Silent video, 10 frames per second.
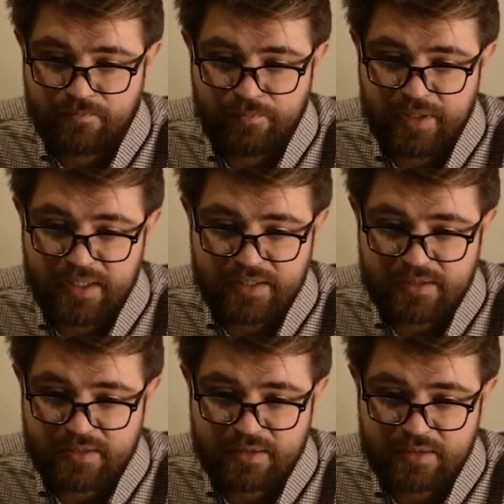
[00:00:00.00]

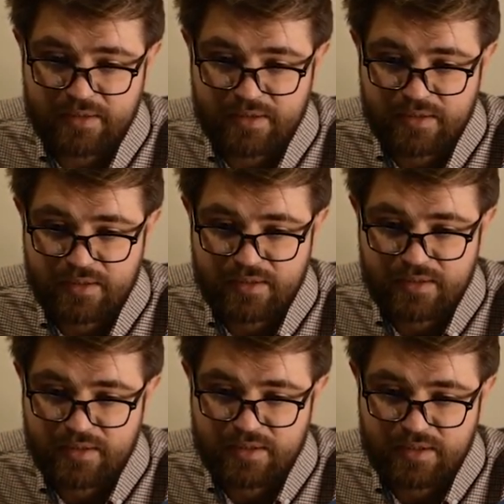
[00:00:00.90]
But
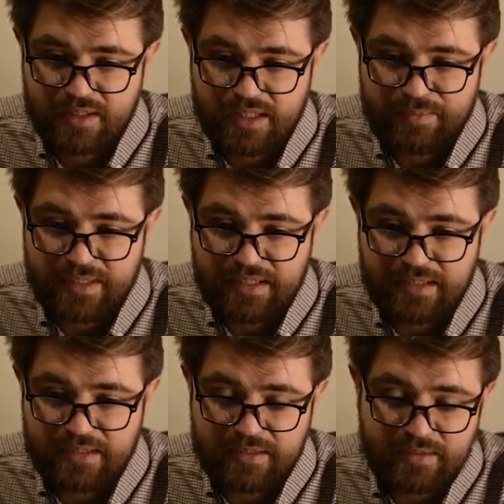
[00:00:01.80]
I
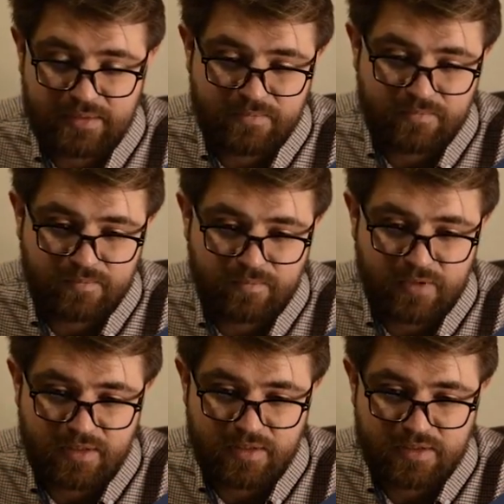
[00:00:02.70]
mean,
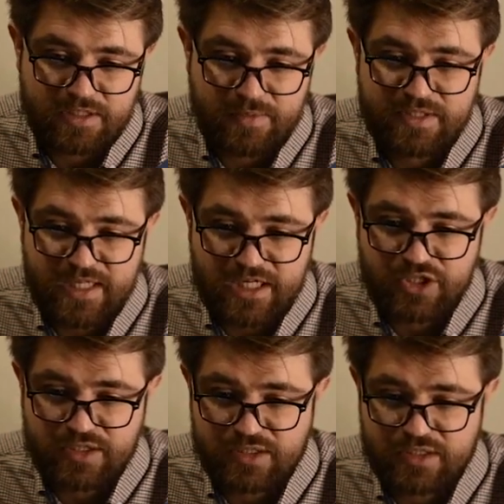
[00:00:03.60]
some
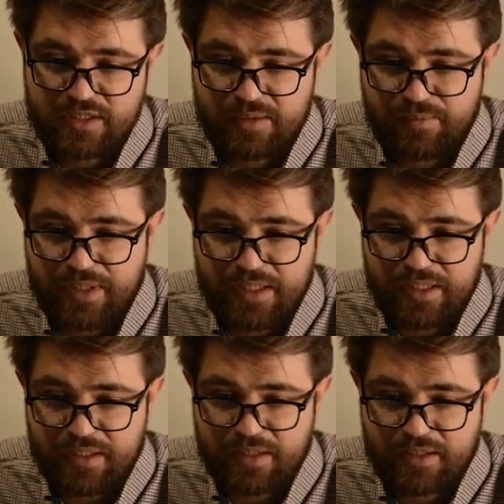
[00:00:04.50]
sessions can
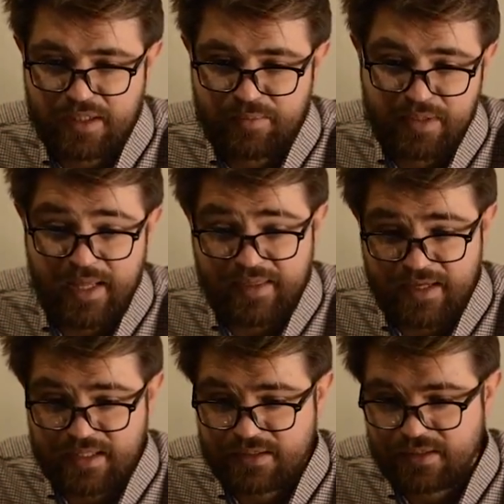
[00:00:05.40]
be like
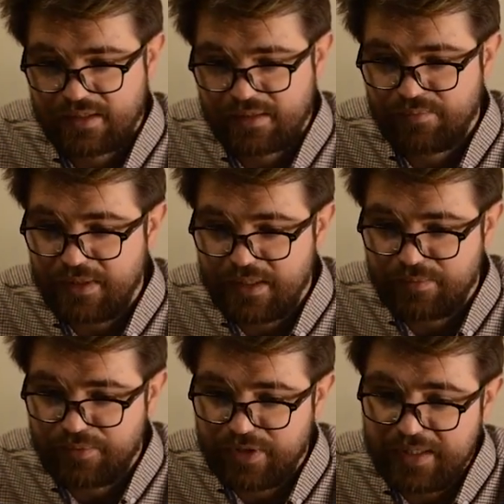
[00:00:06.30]
that, can
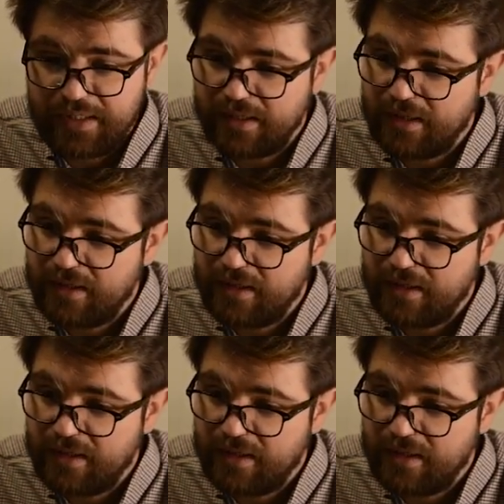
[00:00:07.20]
be pretty